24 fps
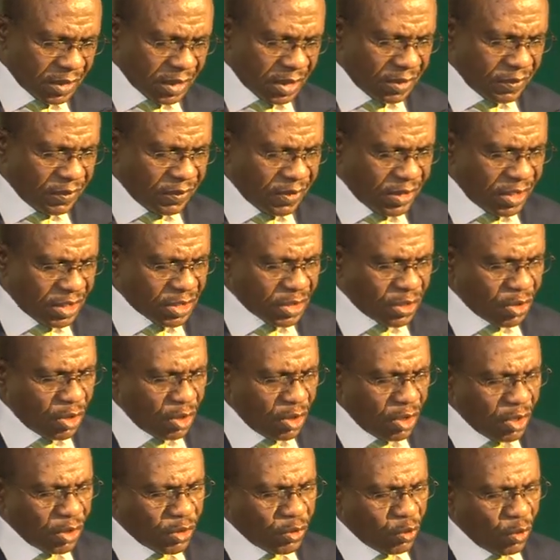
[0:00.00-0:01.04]
This
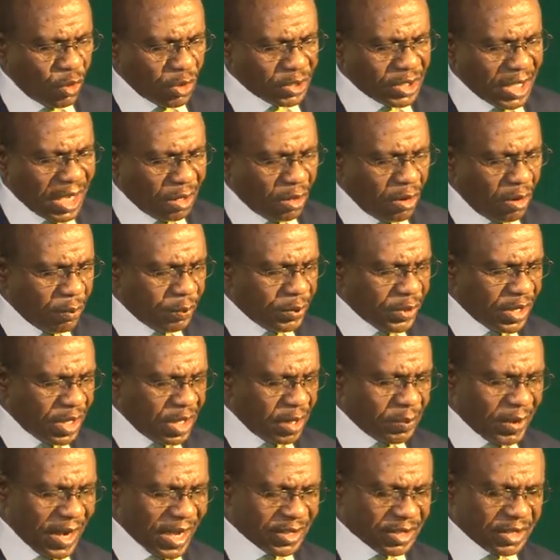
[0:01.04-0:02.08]
growth was accompanied
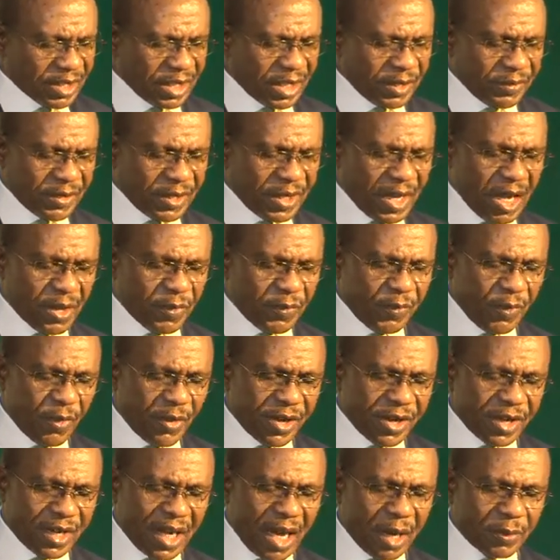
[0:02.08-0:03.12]
by significant foreign
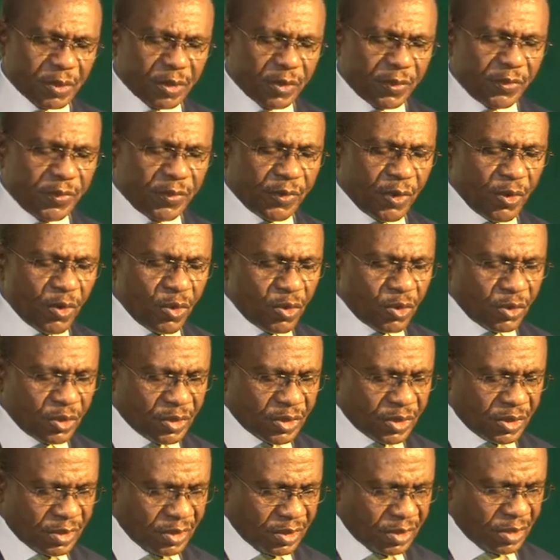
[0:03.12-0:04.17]
capital flows
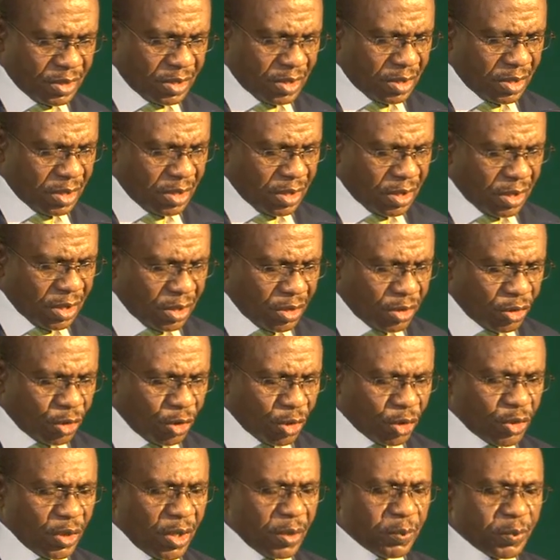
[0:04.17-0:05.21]
due
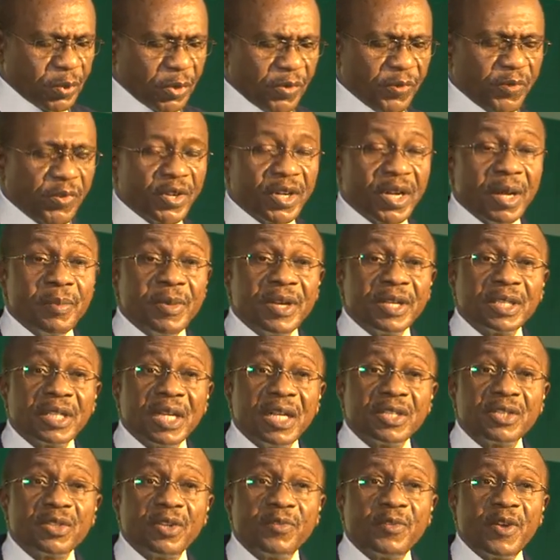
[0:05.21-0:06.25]
to improved
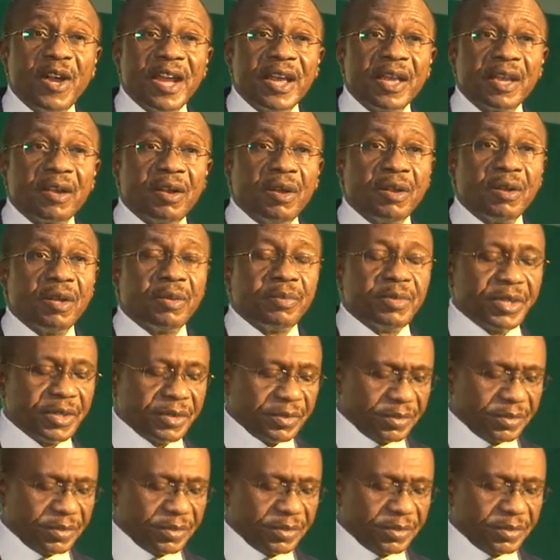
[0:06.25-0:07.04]
fundamentals of our economy.